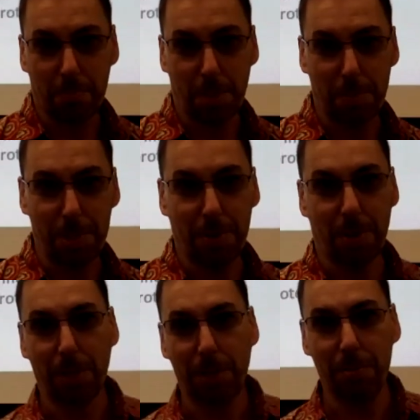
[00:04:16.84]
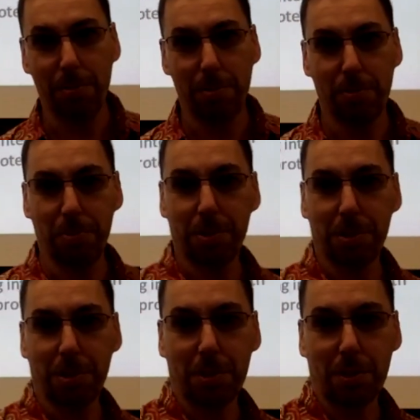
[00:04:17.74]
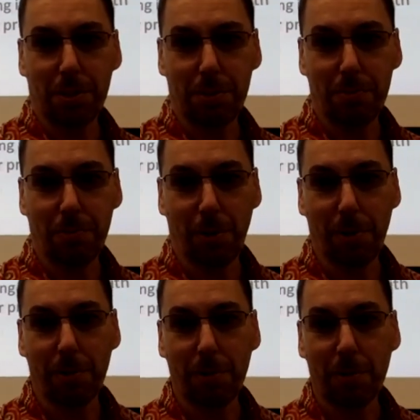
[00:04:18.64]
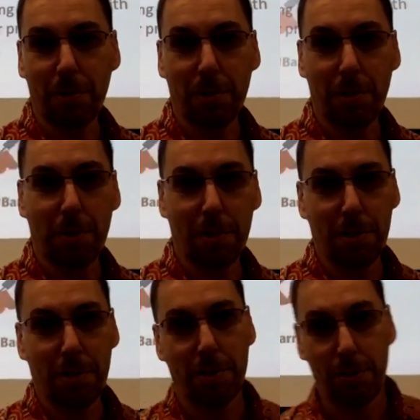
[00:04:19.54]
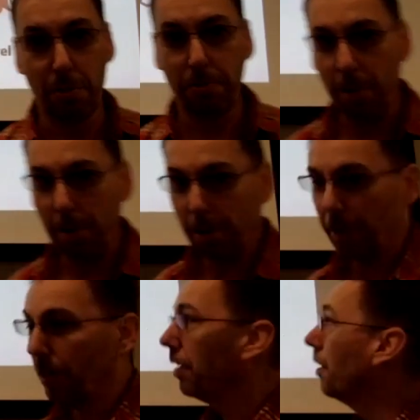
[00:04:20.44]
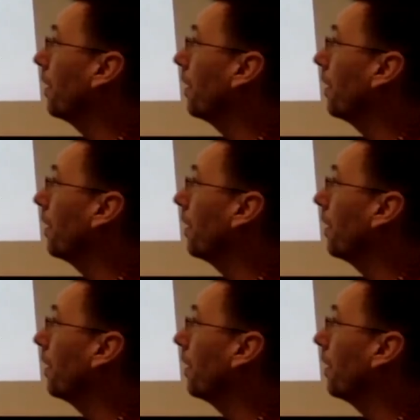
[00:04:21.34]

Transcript: Maybe, there we go. Whoops, too far. Too far. All